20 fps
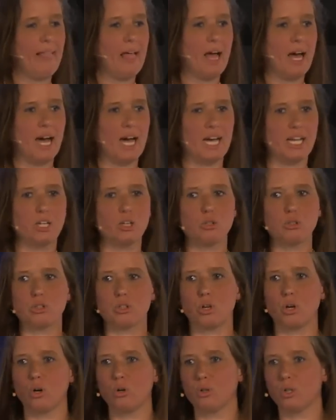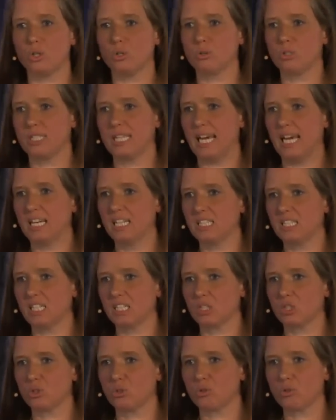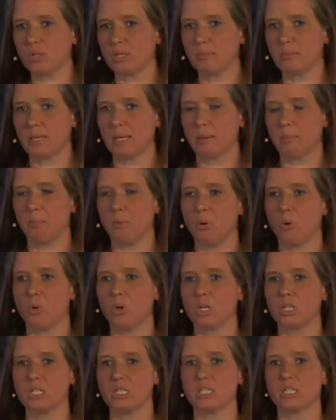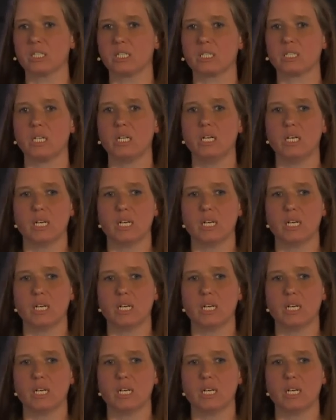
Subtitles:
High-dose CoQ10 is extremely important.